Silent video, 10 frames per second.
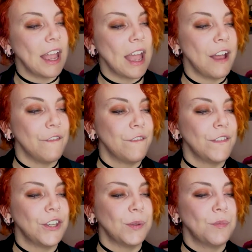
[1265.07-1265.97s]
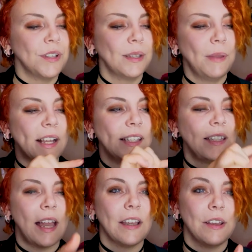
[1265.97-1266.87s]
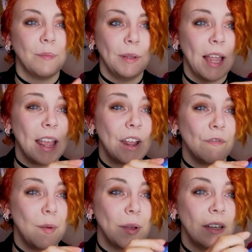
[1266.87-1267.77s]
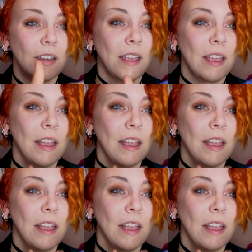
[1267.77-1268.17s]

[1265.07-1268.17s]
I have just put some like satin blanket ribbon